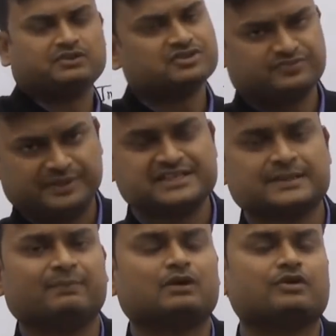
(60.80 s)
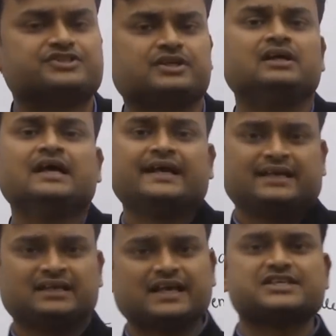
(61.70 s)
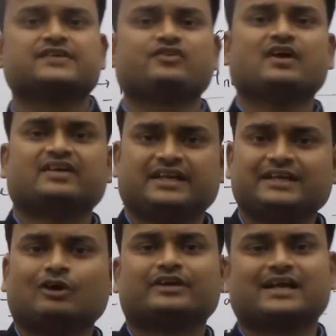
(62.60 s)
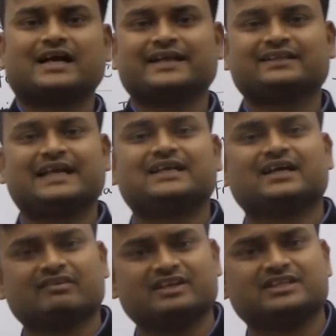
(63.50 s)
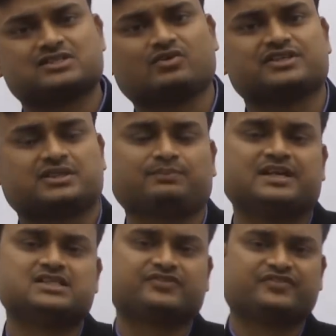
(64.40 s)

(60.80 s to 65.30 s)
It was pretty simple question. In case if you have any doubt regarding data given in this question, please